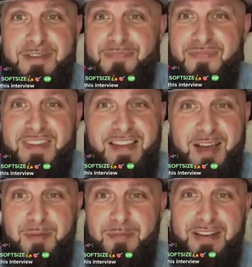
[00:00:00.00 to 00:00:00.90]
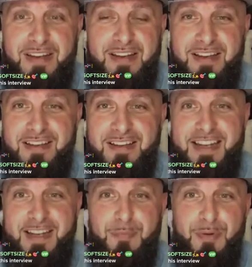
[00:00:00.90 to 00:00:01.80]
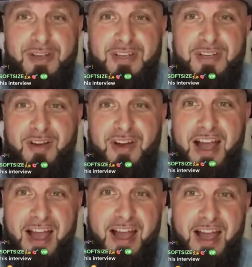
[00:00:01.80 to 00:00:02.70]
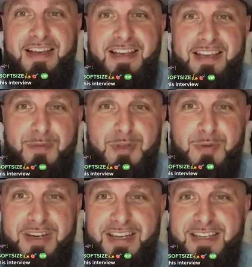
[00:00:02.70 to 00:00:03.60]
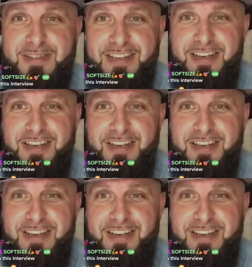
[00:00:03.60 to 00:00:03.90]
yep, and the preacher go ha in between each sentence